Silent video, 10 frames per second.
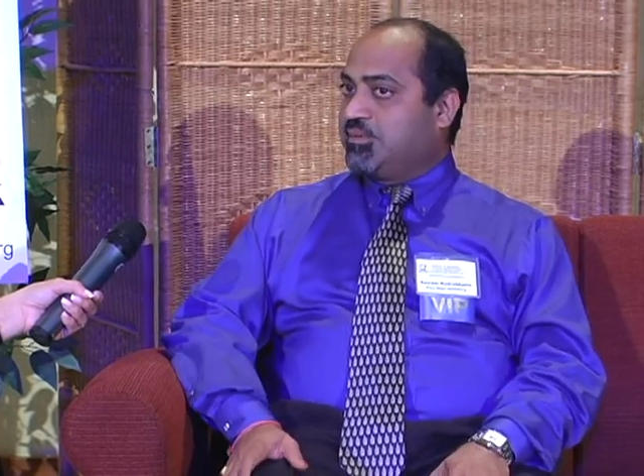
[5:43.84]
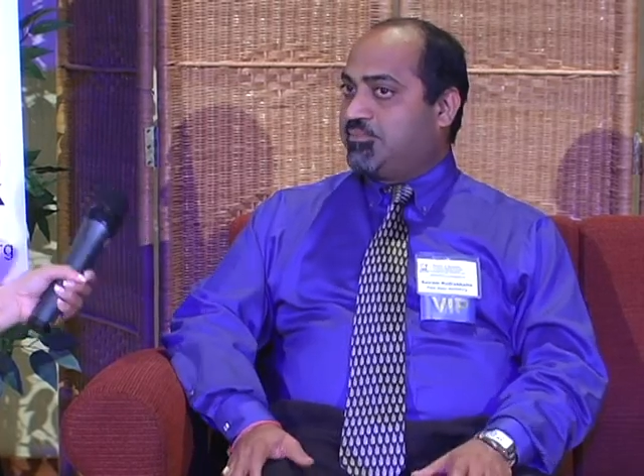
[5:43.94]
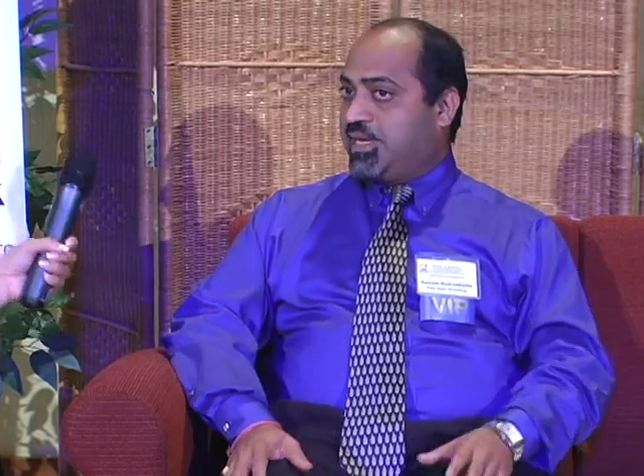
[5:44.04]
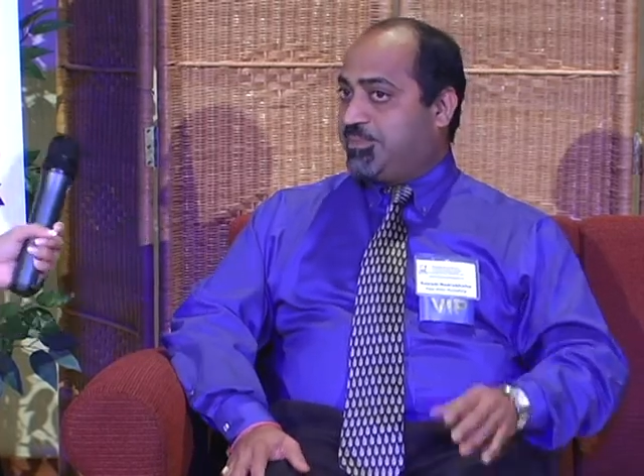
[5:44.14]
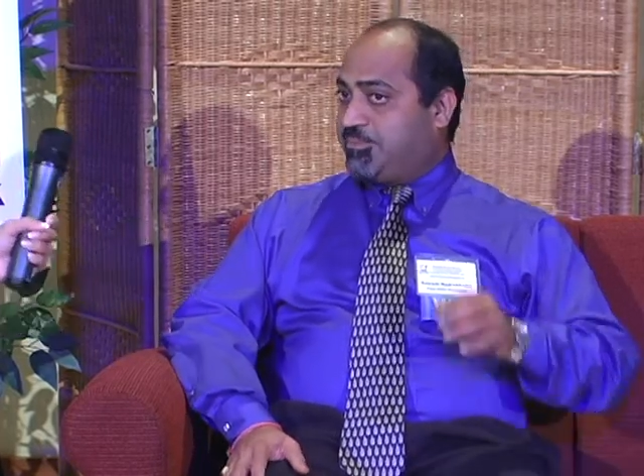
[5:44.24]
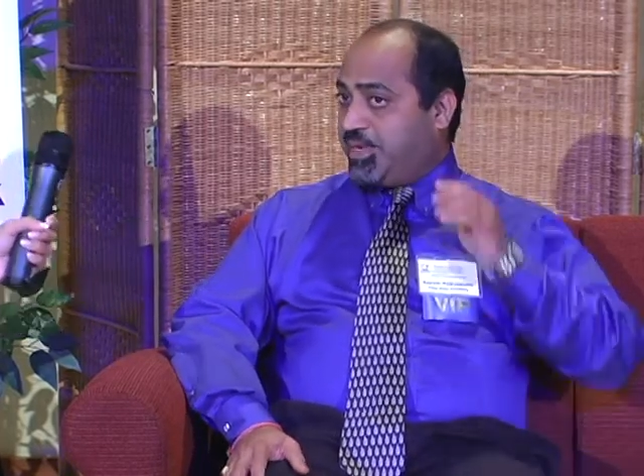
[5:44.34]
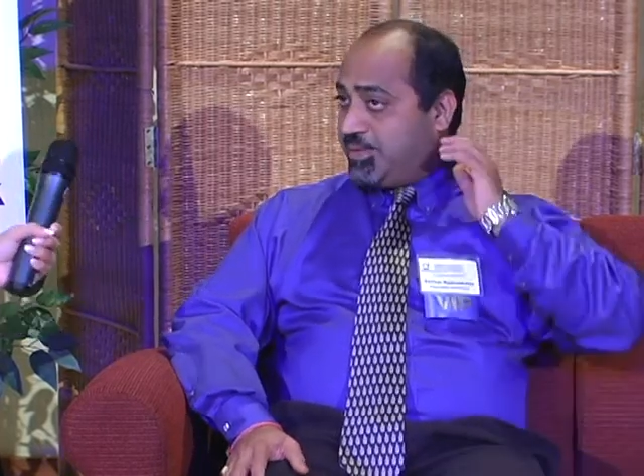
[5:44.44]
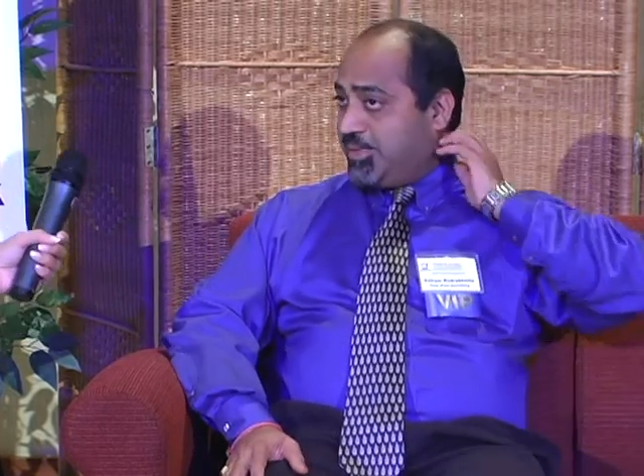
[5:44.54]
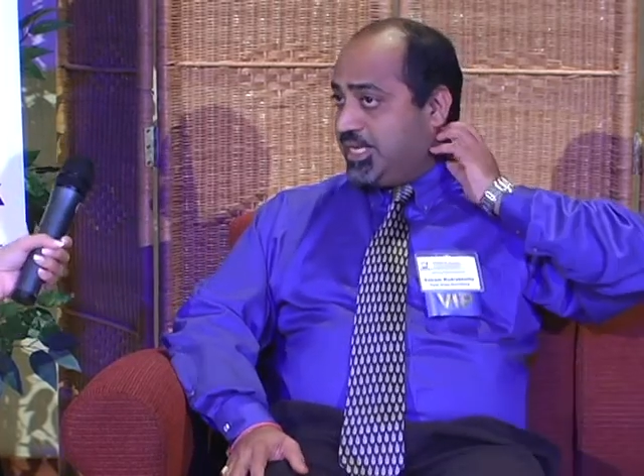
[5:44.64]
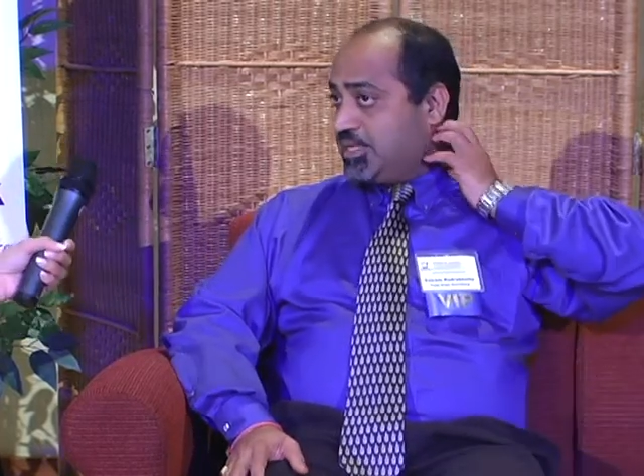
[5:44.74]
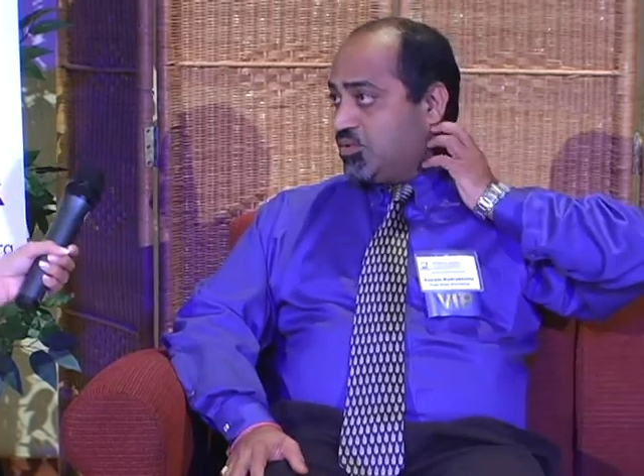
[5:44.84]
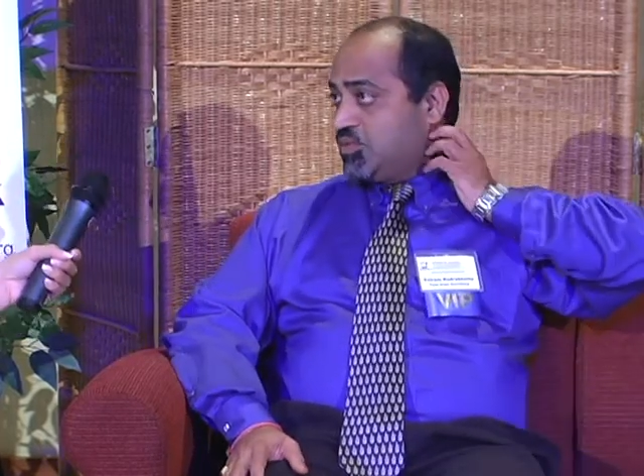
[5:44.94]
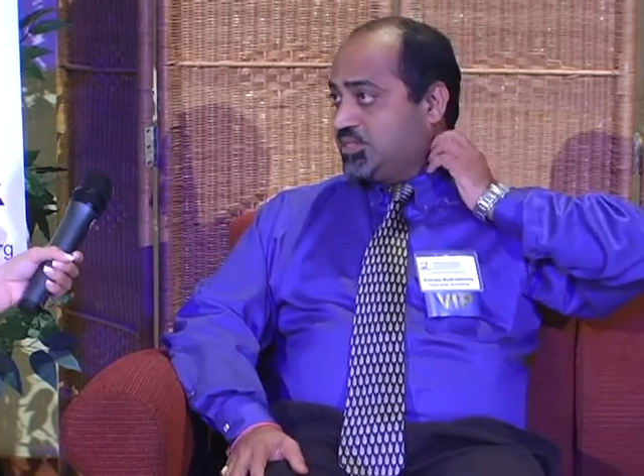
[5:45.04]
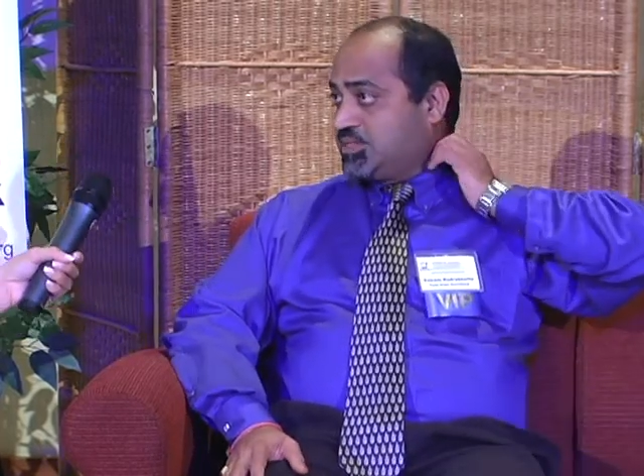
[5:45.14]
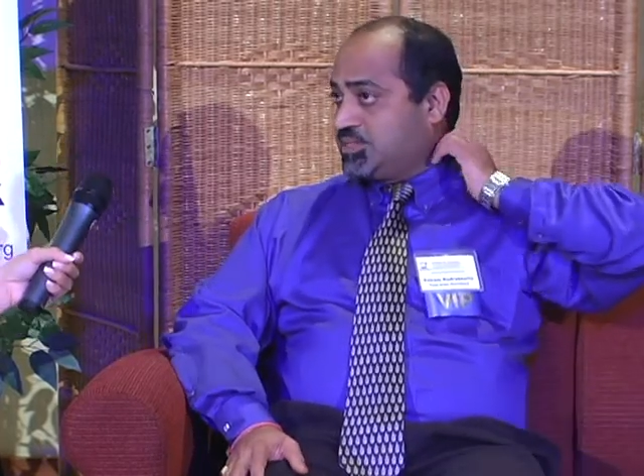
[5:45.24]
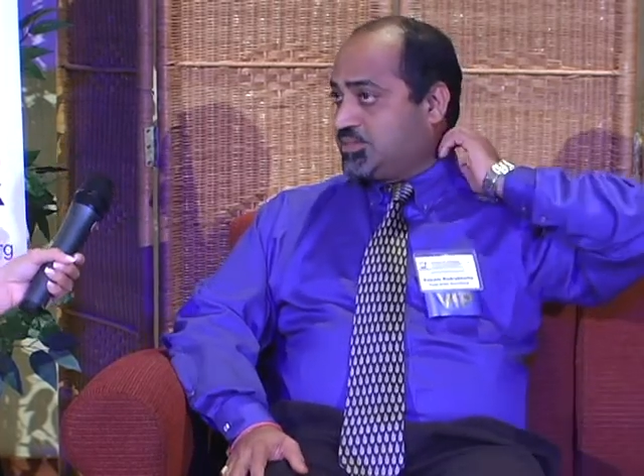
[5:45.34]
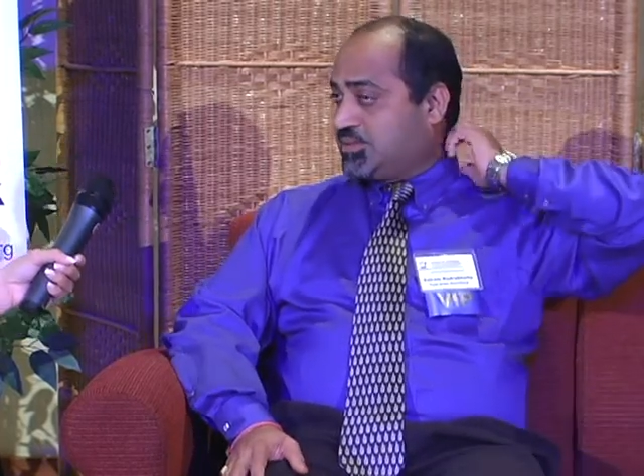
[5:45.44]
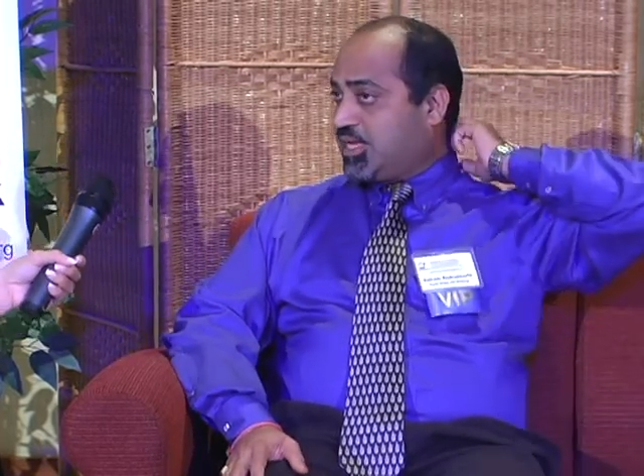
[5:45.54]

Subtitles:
My background is